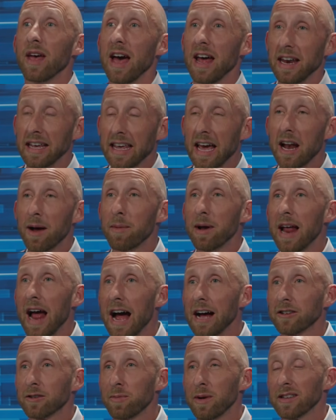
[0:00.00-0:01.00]
And again, I'm going to
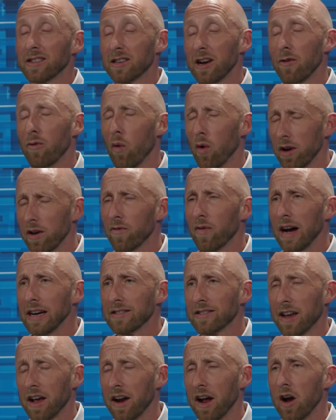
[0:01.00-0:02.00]
ask myself, what
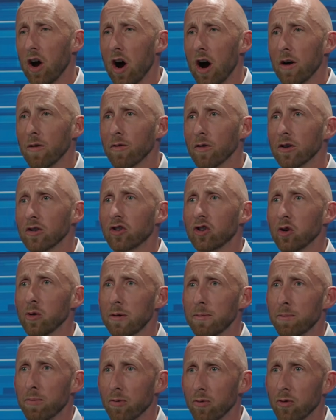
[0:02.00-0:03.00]
advice can I offer to
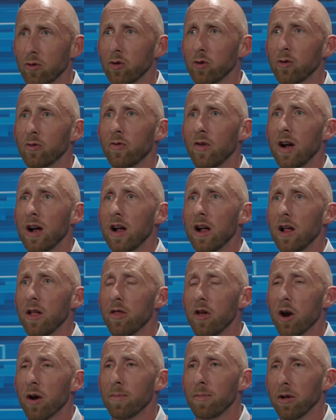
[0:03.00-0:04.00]
improve
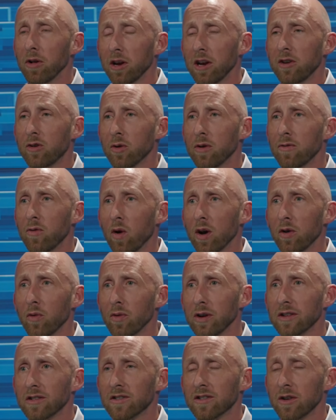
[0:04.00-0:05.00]
their ability to avoid
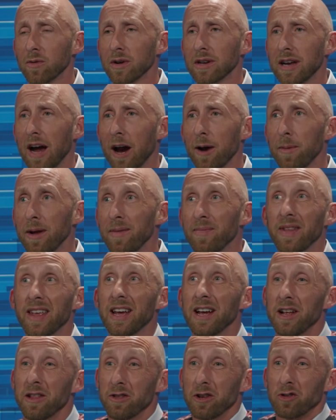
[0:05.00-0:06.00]
risks in retirement?
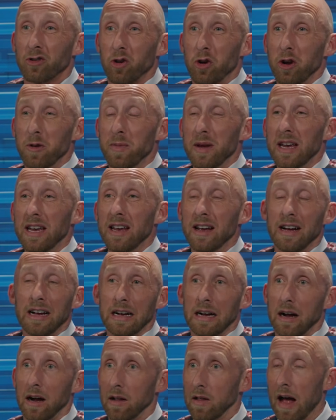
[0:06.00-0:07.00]
This could be
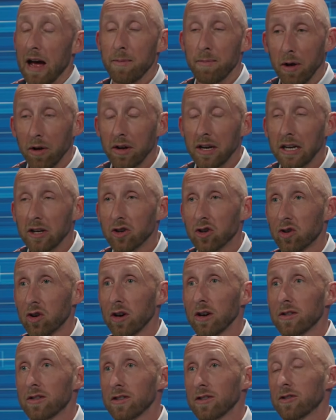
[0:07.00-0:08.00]
liability
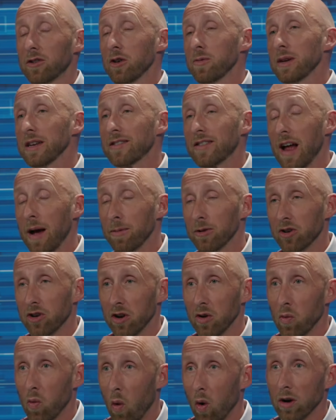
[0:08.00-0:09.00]
insurance. This could be establishing
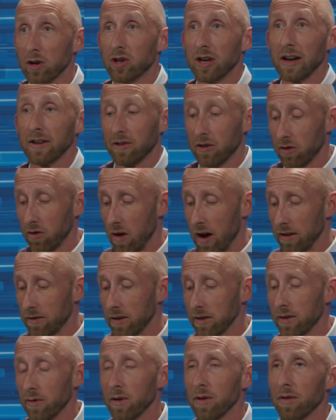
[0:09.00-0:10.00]
a war chest. There's lots
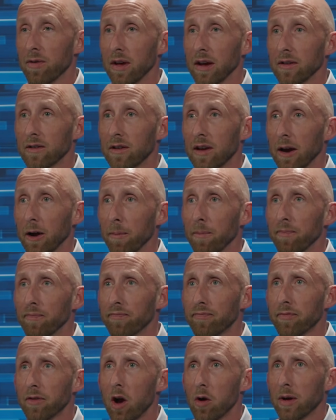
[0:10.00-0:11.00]
of different things here.
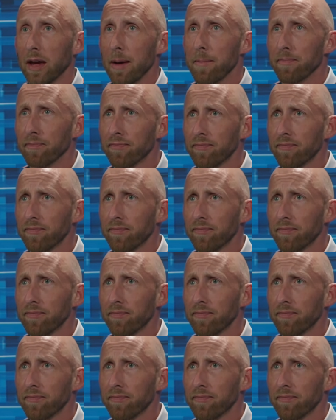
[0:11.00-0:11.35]
Okay.